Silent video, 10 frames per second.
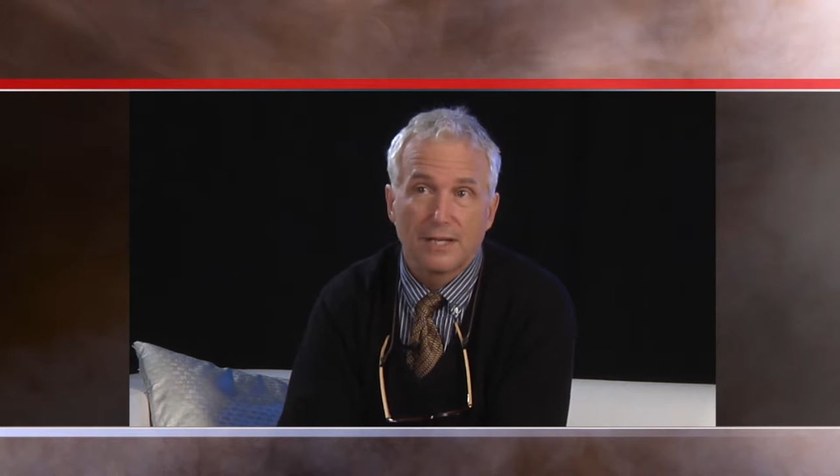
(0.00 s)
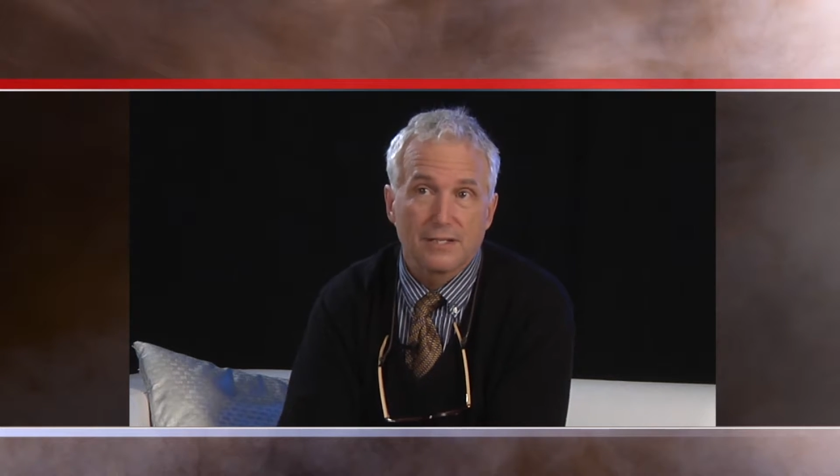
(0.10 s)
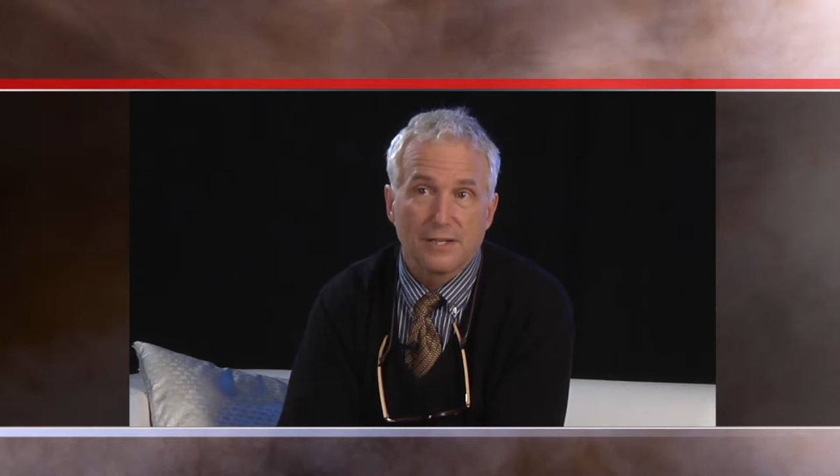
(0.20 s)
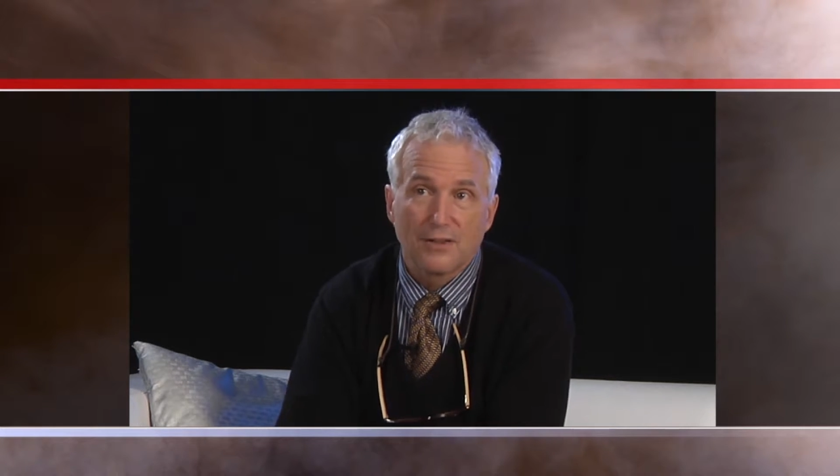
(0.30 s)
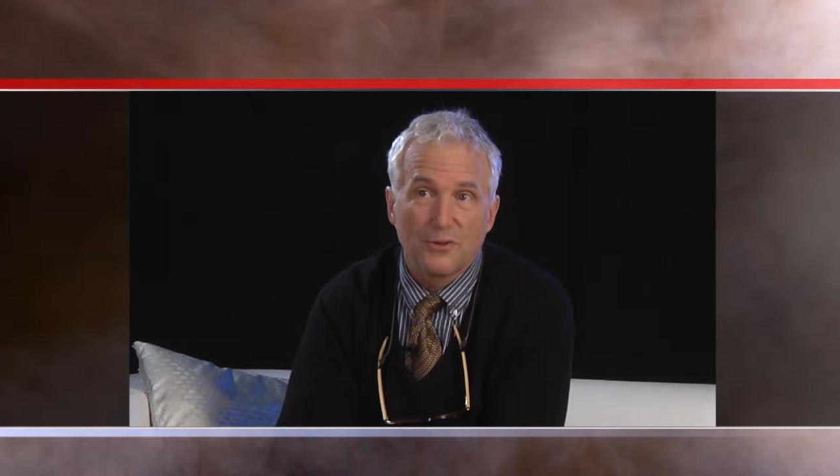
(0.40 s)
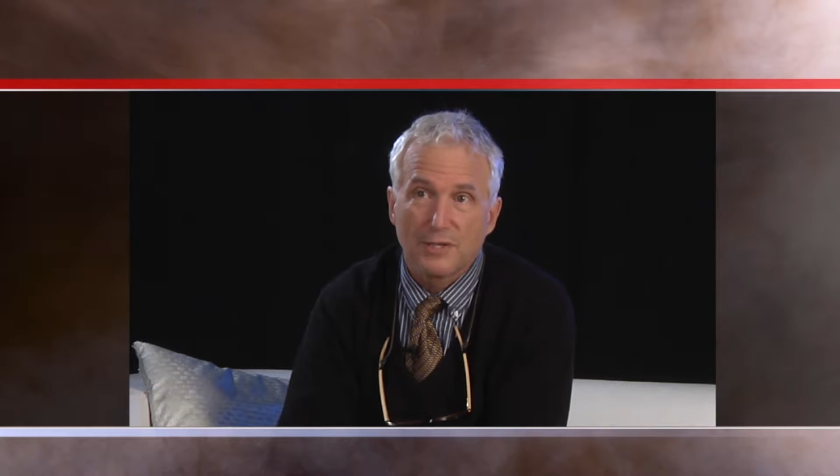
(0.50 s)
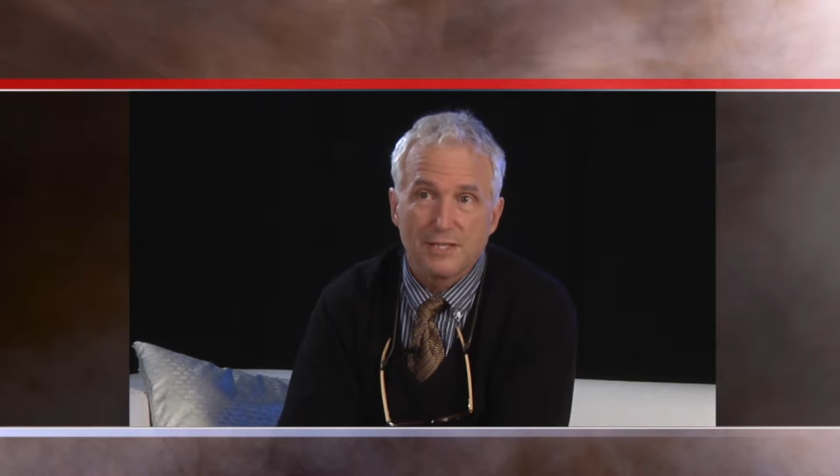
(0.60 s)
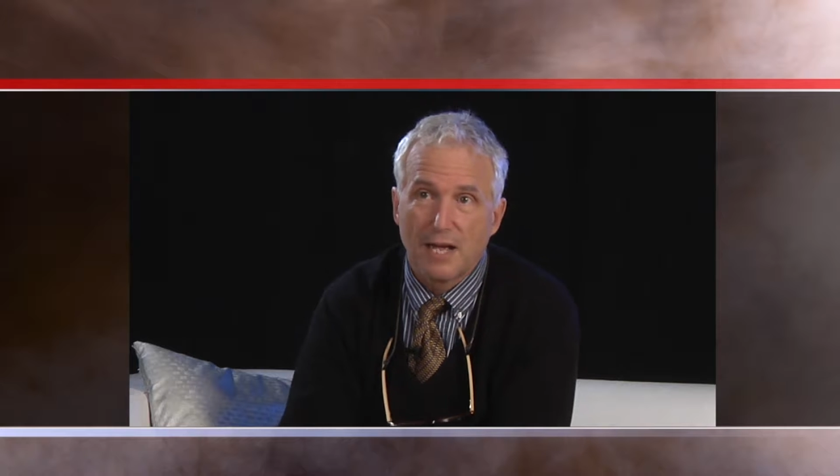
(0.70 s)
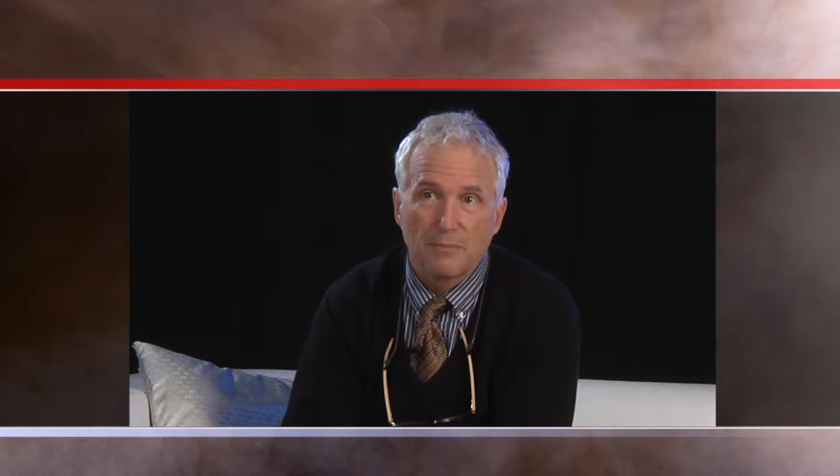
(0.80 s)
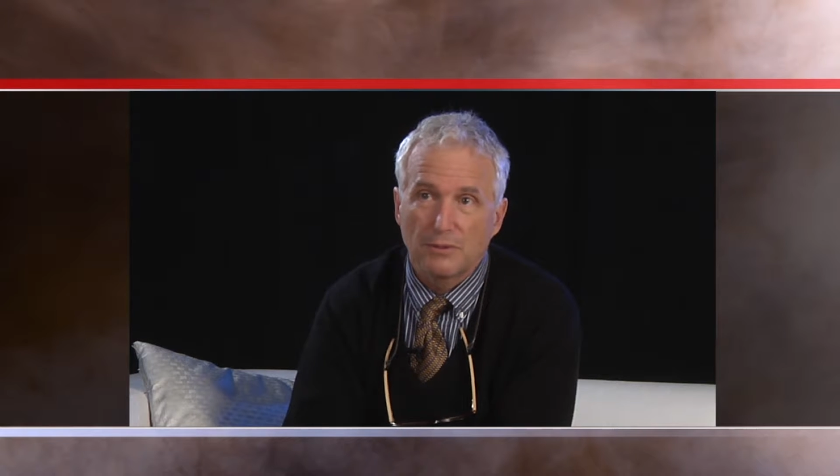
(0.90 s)
That's another
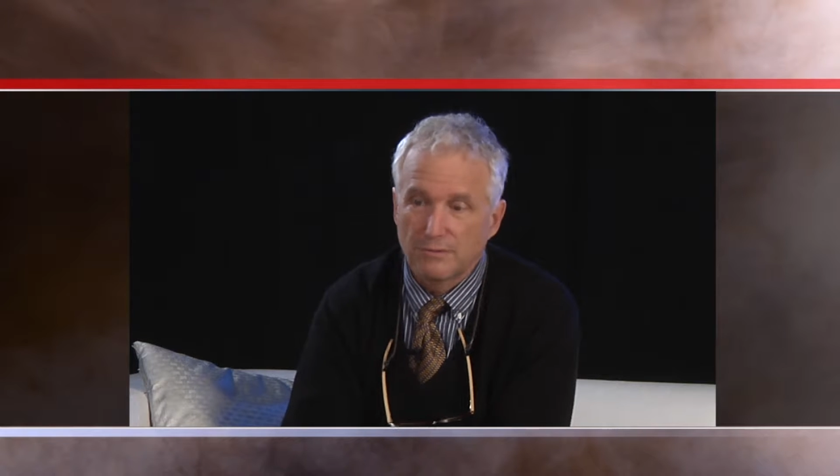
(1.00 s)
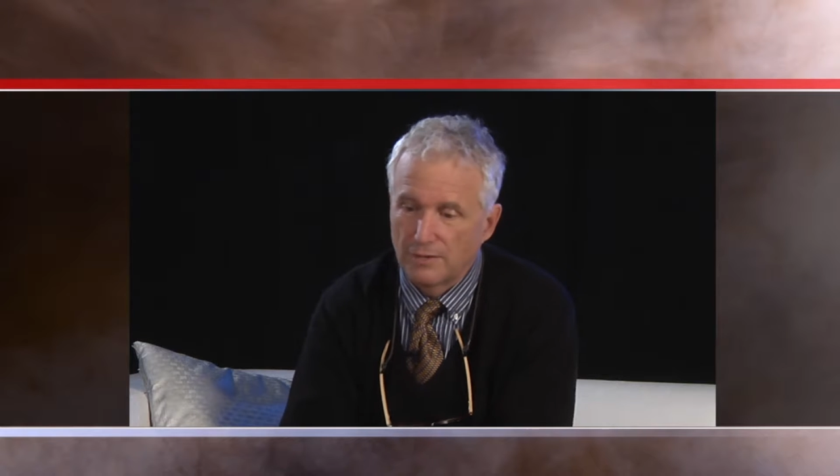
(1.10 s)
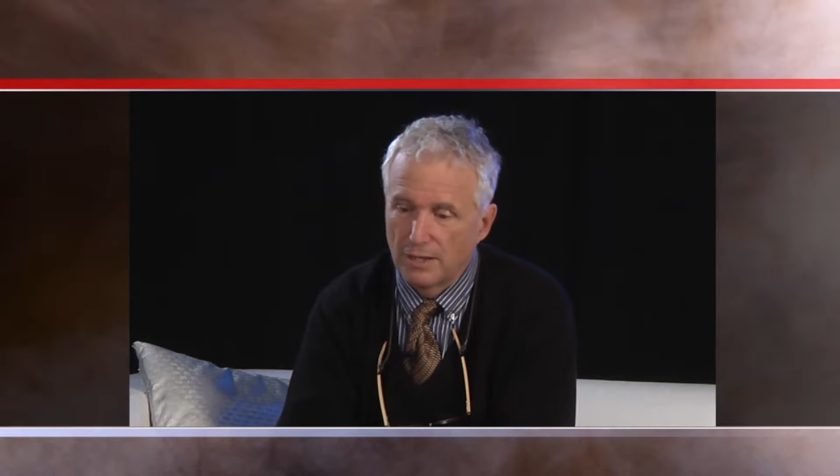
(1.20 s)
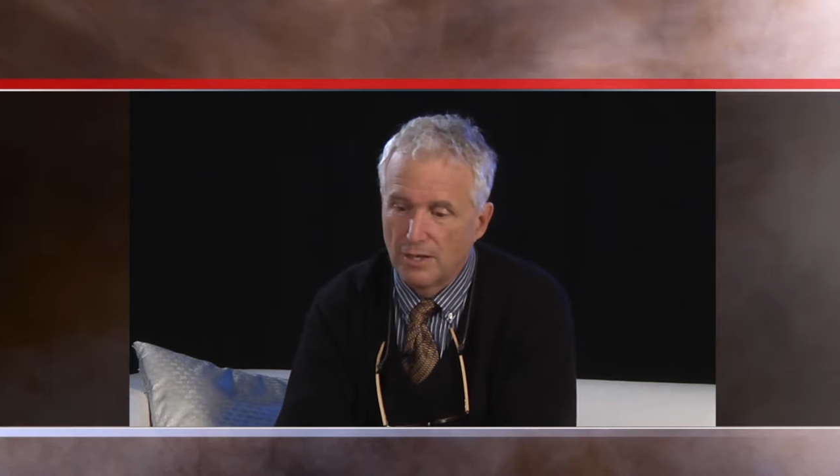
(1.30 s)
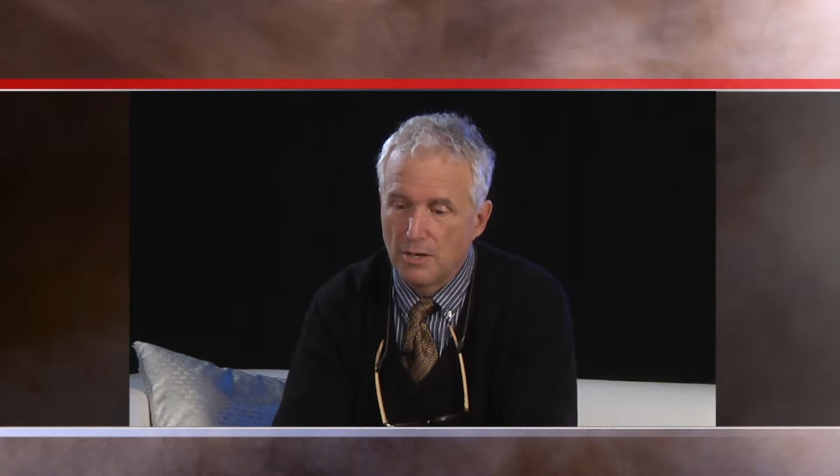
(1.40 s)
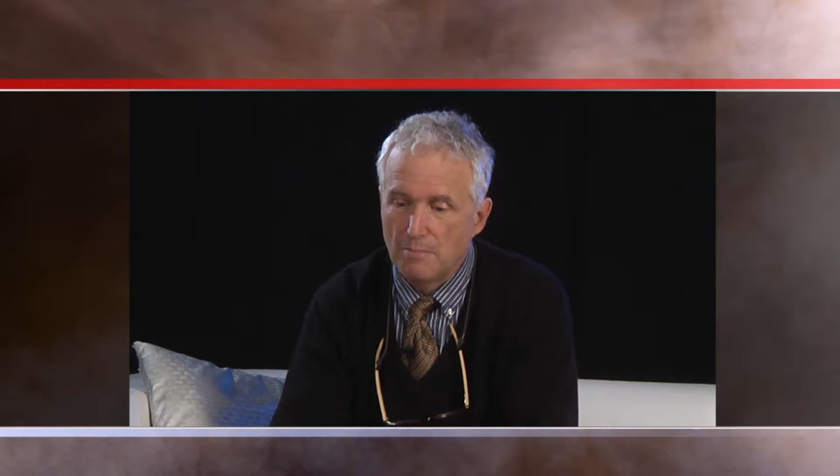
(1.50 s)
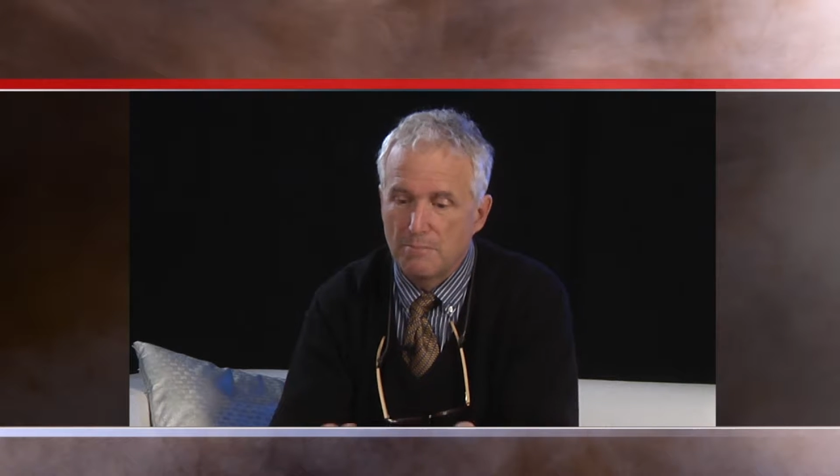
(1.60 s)
example of a